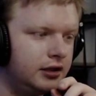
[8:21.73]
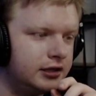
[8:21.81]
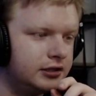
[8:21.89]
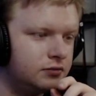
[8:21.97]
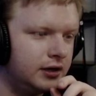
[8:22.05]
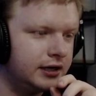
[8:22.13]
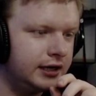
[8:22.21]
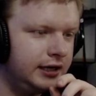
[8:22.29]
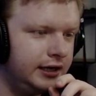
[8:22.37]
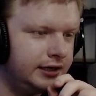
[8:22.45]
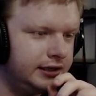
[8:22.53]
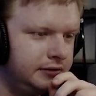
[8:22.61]
one
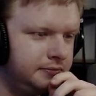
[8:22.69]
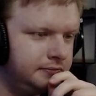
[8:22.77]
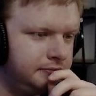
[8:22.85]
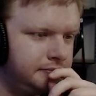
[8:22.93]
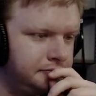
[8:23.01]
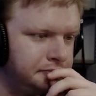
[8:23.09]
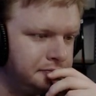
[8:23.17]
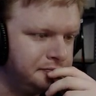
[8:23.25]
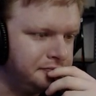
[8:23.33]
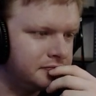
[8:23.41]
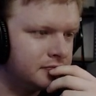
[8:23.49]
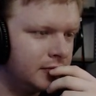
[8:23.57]
here.
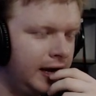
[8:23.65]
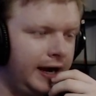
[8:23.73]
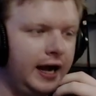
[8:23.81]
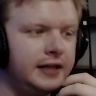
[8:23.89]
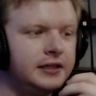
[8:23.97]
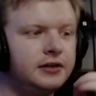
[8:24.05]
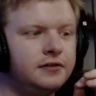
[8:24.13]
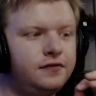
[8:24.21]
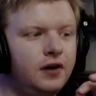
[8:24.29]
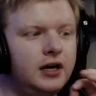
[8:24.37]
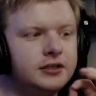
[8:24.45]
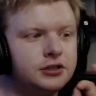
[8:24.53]
And then it
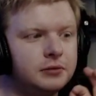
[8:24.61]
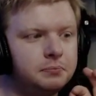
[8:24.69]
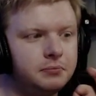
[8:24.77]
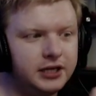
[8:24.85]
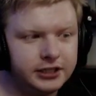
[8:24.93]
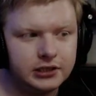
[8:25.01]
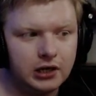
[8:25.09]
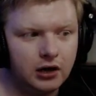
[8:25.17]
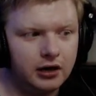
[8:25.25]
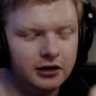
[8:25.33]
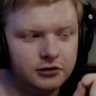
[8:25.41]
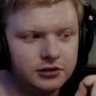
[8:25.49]
fires the
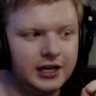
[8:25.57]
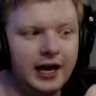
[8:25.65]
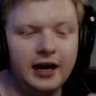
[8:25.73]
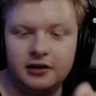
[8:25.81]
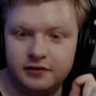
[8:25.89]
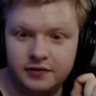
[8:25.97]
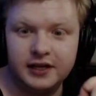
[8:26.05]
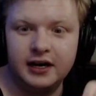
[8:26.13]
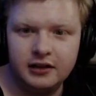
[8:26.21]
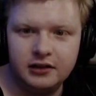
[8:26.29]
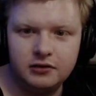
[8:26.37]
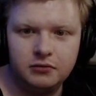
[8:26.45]
missiles out of the
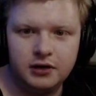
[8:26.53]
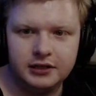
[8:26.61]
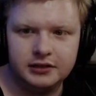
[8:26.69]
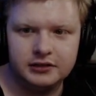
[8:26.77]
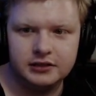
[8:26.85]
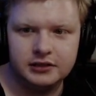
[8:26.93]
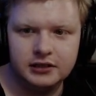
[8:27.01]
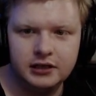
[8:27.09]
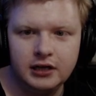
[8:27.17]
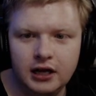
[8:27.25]
other ones.